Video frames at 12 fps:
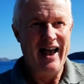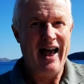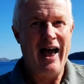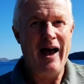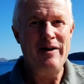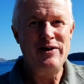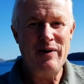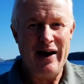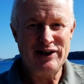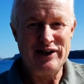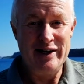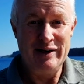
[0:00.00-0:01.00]
Uh, you
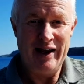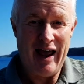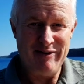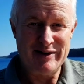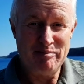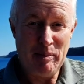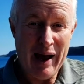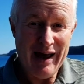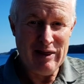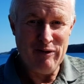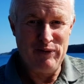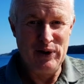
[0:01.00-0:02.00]
actually have to buy
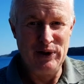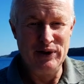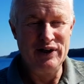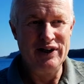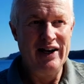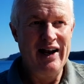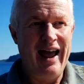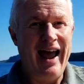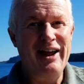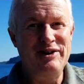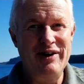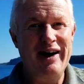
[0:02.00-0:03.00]
the food
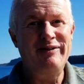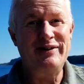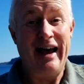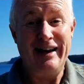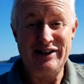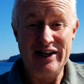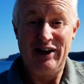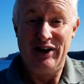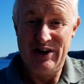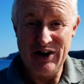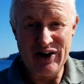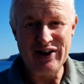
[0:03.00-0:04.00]
and you have to actually
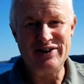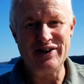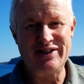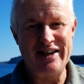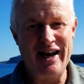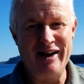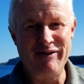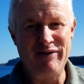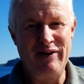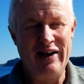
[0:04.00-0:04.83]
cook it yourself.